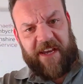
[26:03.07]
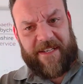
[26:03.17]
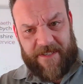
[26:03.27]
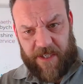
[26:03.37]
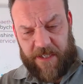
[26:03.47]

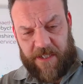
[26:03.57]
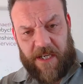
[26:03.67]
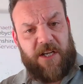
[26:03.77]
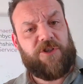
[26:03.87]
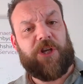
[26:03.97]

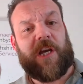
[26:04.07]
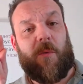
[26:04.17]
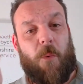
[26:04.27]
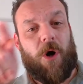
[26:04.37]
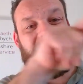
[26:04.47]
faces, so you
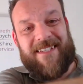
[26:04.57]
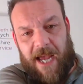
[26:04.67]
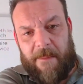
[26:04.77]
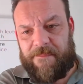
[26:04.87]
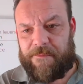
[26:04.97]
can
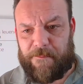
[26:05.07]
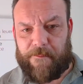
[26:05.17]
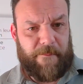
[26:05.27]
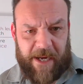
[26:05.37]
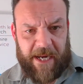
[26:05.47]
WhatsApp
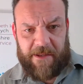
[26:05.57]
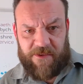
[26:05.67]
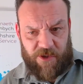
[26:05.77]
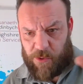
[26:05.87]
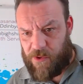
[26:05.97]
me
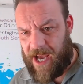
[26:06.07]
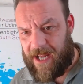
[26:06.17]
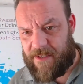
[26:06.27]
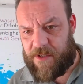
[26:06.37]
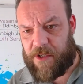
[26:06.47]
to
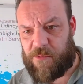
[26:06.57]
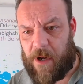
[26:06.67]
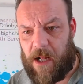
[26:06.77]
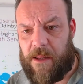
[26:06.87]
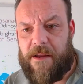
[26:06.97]
that as
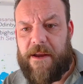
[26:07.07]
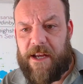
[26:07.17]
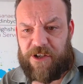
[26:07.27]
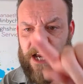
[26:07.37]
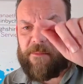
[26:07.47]
well.
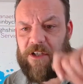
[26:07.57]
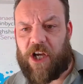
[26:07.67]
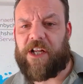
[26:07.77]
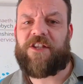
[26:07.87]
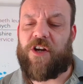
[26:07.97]
Gemma's
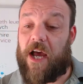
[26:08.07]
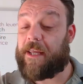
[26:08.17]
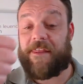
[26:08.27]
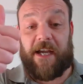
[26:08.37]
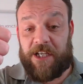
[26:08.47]
going to try.
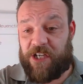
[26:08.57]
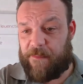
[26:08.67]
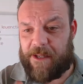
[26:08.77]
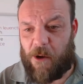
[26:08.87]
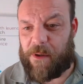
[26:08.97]
Thanks,
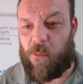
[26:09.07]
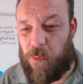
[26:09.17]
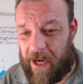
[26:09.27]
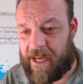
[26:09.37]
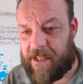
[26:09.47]
Gemma. That'll be
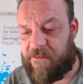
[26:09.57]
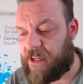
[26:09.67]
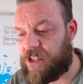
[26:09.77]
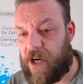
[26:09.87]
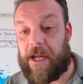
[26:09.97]
wicked if
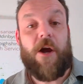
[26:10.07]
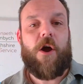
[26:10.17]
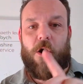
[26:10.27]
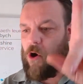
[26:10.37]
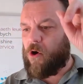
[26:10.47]
you could try.
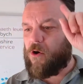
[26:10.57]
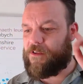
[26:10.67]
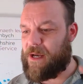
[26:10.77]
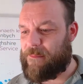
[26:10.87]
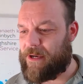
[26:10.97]

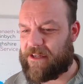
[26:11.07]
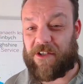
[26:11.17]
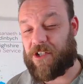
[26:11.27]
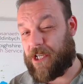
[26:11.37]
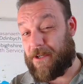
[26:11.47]
Oh, that brings
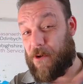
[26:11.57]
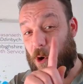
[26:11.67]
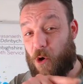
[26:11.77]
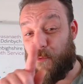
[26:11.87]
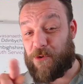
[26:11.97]
us
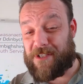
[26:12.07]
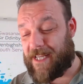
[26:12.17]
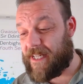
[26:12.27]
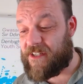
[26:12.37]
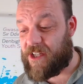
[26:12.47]
almost
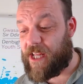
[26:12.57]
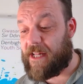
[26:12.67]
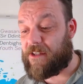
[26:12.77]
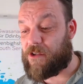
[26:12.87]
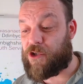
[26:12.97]
nearly to the
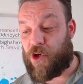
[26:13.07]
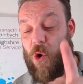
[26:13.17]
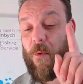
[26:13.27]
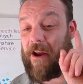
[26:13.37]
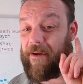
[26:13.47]
end of the
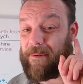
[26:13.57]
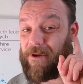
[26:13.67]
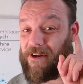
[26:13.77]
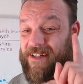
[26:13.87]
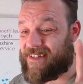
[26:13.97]
show, where I'm
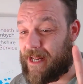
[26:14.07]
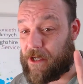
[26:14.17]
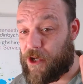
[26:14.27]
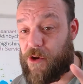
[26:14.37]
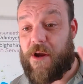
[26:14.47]
going to tell
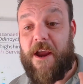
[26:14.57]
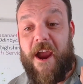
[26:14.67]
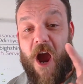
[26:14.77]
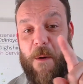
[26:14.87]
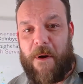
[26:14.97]
you
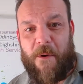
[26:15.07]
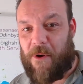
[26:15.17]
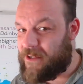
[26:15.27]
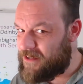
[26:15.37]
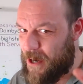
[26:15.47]
about
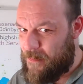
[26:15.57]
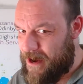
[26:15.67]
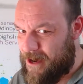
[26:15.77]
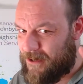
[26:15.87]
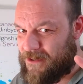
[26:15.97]
what's
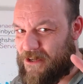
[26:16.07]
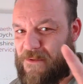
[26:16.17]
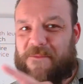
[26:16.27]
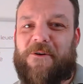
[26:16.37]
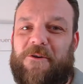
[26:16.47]
happening on
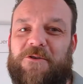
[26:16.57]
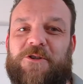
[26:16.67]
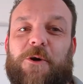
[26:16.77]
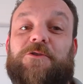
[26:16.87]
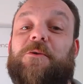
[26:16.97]
tomorrow's
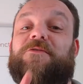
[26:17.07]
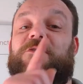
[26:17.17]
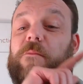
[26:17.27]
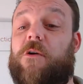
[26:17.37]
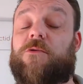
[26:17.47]
show. So on
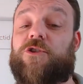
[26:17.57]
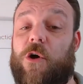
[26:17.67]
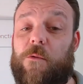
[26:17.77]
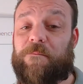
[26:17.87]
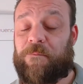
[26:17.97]
tomorrow's
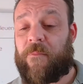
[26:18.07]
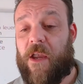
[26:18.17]
show,